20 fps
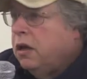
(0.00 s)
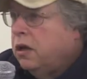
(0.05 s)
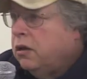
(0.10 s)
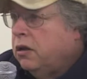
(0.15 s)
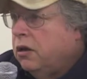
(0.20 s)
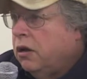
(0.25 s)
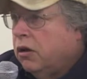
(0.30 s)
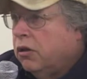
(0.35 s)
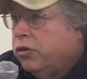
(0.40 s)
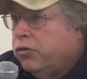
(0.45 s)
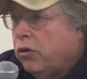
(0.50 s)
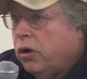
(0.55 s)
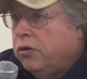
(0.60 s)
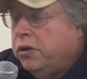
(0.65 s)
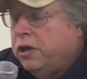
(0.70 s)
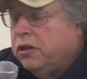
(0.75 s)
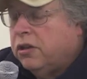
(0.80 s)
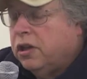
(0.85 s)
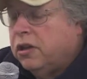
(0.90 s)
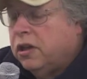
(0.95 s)
you know,
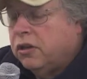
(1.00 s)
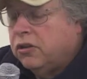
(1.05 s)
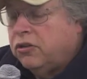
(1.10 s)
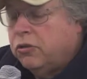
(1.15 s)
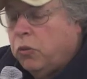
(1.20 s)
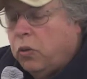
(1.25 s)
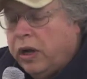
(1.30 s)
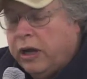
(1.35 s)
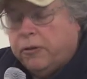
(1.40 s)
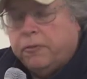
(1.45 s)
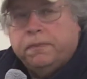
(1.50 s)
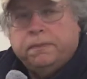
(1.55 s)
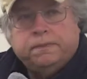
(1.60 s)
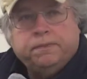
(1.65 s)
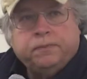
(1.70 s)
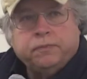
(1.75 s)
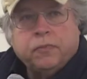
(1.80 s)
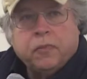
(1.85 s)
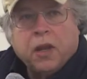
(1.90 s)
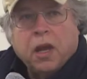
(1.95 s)
thrown into this. Well,
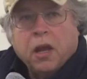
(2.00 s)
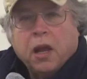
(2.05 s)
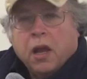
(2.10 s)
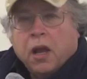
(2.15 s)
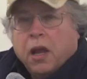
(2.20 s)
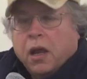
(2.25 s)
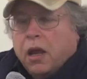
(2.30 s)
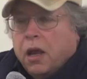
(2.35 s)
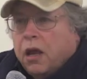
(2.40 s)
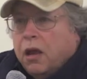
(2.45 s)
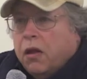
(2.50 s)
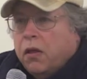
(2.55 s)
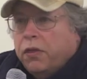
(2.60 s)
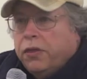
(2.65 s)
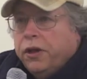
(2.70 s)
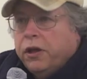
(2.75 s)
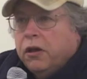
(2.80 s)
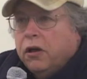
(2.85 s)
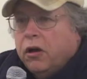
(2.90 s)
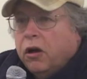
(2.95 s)

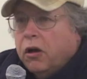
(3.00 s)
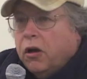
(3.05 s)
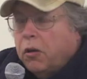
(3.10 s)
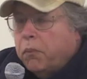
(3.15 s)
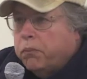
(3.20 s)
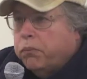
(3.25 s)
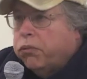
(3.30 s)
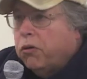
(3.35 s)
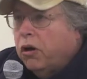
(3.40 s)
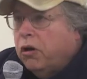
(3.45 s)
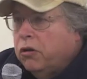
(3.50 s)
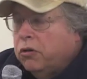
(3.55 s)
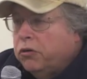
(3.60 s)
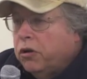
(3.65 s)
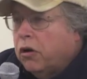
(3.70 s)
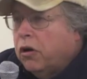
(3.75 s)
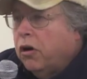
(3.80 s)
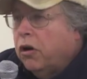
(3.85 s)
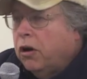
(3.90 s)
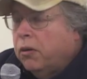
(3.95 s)
the Broad
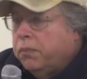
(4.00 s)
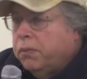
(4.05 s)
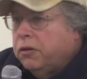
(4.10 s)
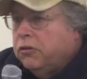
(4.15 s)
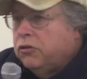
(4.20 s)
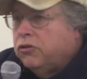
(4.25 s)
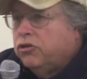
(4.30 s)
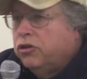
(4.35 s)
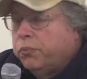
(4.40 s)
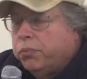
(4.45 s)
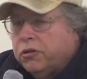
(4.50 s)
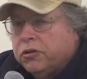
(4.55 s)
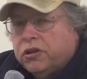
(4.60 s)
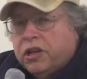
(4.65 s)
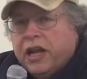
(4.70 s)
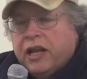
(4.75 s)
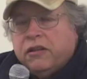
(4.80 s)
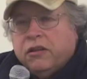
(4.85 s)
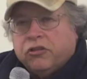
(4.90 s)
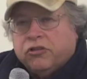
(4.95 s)
Urban
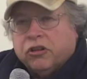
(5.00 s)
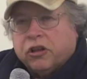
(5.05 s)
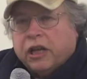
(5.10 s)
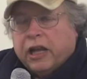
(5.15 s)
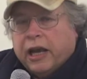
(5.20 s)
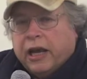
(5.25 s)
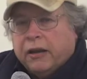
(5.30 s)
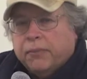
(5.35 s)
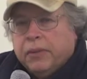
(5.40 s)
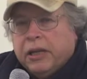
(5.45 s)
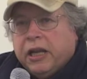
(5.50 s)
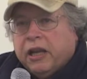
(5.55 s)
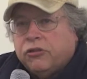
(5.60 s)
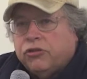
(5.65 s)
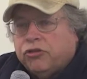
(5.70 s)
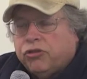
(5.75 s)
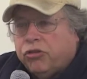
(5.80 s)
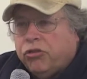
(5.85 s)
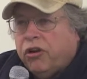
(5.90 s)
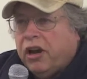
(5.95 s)
Superintendent's Academy
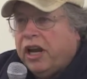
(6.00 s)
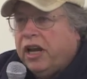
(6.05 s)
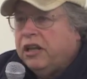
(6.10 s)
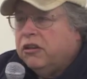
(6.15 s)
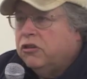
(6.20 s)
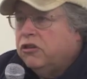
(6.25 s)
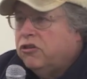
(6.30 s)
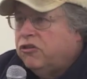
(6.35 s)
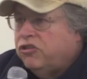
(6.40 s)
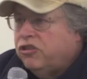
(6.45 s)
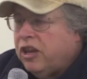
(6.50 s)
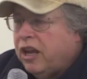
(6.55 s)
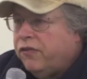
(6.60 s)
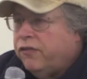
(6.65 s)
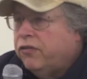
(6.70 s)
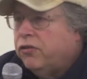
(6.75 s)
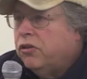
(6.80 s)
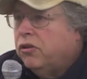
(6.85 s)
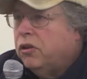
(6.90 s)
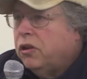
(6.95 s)
has trained
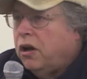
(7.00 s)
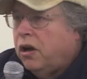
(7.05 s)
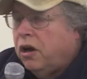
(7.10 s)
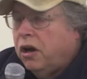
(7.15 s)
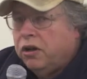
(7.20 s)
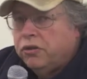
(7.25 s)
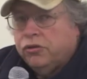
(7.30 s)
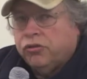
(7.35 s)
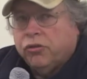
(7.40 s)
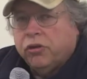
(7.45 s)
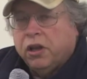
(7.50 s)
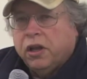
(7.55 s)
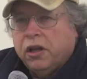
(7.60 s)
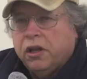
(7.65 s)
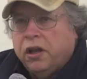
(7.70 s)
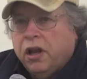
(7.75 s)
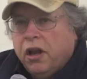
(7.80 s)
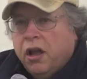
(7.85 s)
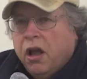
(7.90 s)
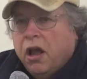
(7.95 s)
several
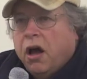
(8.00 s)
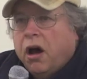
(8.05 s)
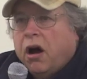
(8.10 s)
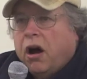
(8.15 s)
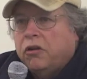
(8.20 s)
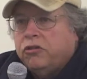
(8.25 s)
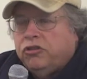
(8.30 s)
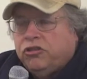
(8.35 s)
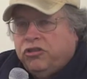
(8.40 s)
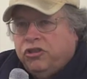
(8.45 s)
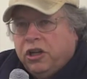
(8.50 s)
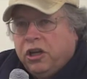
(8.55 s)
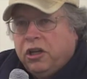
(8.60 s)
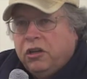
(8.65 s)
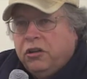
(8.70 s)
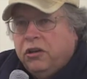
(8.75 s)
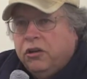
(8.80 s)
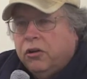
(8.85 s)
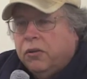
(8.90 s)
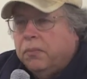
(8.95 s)
hundred
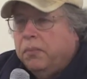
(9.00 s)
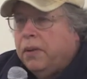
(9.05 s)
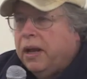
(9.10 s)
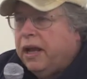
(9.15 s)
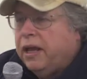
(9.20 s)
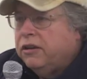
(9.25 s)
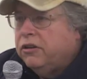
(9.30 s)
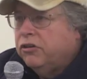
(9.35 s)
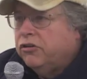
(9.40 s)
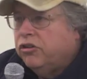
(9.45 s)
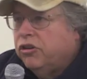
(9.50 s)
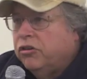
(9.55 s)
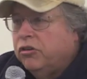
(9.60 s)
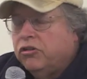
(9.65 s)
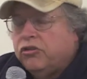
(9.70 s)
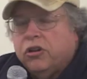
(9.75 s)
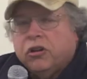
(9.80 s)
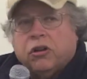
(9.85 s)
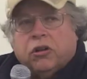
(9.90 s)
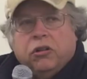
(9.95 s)
senior
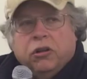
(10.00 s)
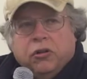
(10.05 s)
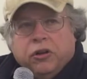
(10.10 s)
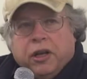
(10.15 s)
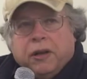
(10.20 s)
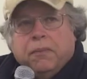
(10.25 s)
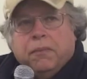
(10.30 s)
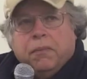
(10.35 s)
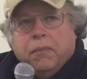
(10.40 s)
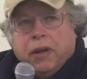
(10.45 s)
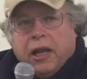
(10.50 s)
managers, including